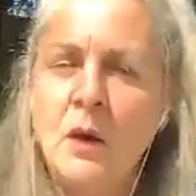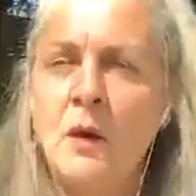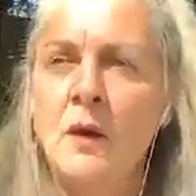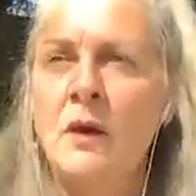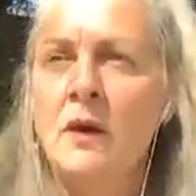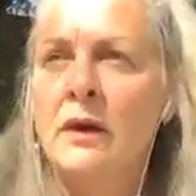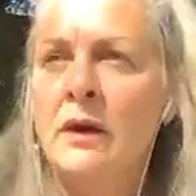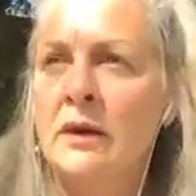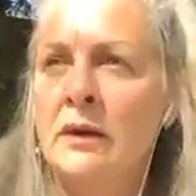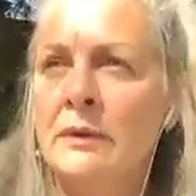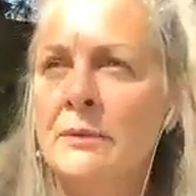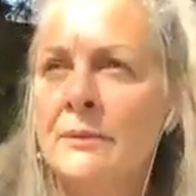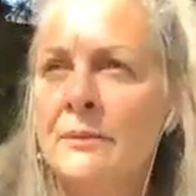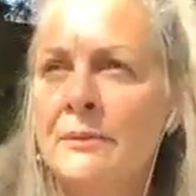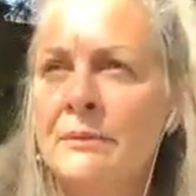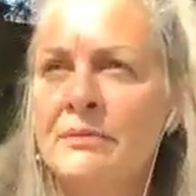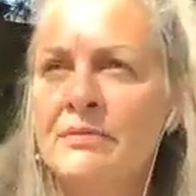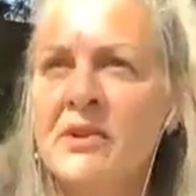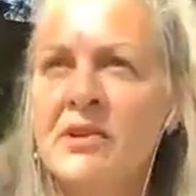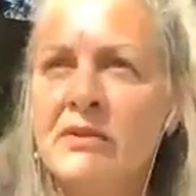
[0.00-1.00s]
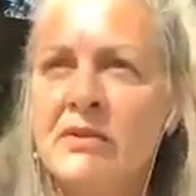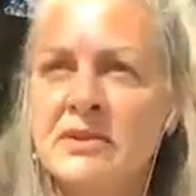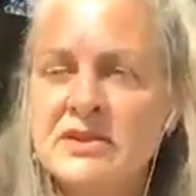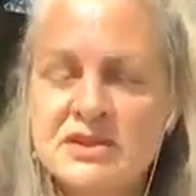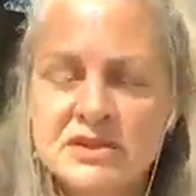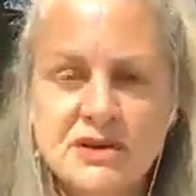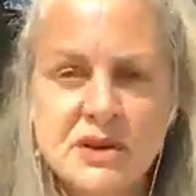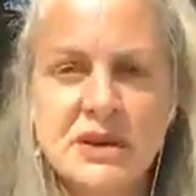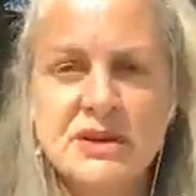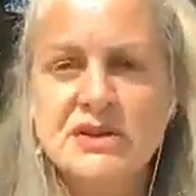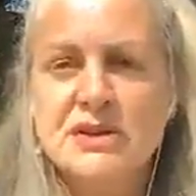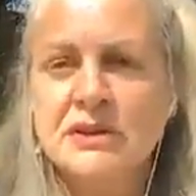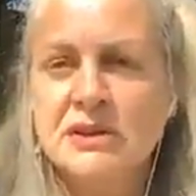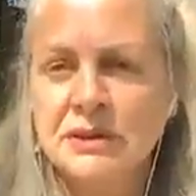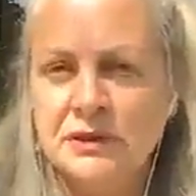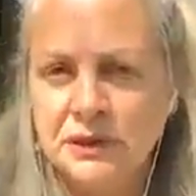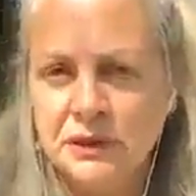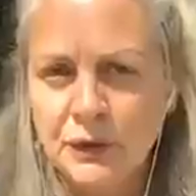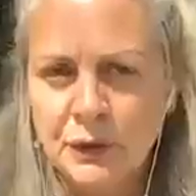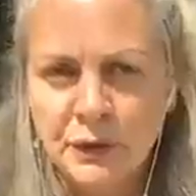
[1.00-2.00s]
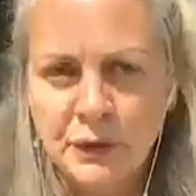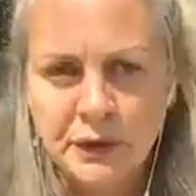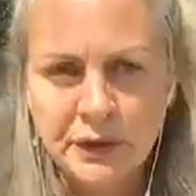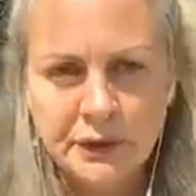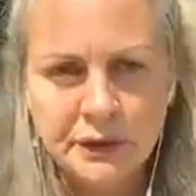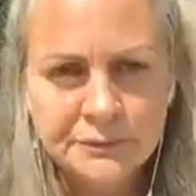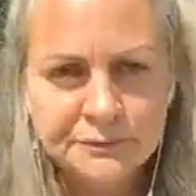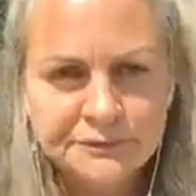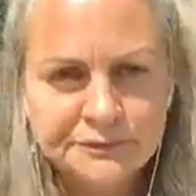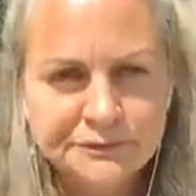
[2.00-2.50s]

or frustration or